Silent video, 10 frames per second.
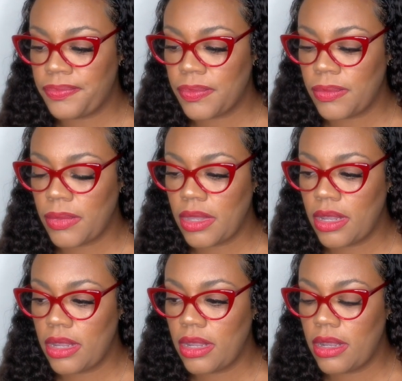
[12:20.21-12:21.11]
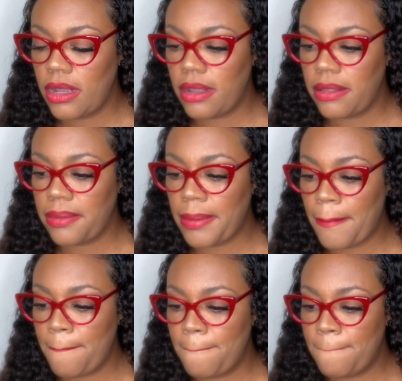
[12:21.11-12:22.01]

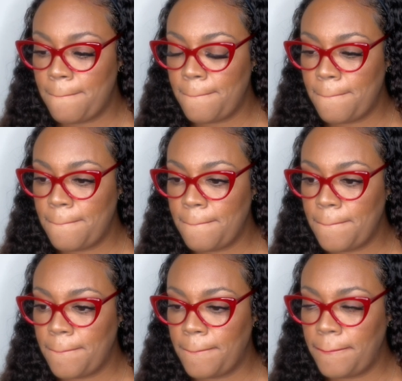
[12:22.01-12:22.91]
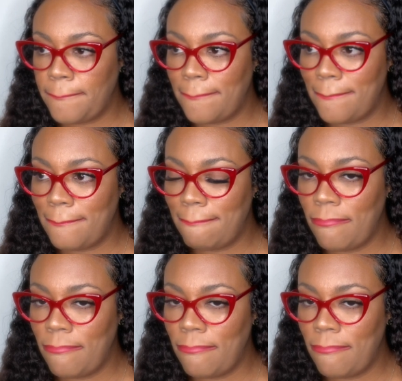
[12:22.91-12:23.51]
Nobody speaks.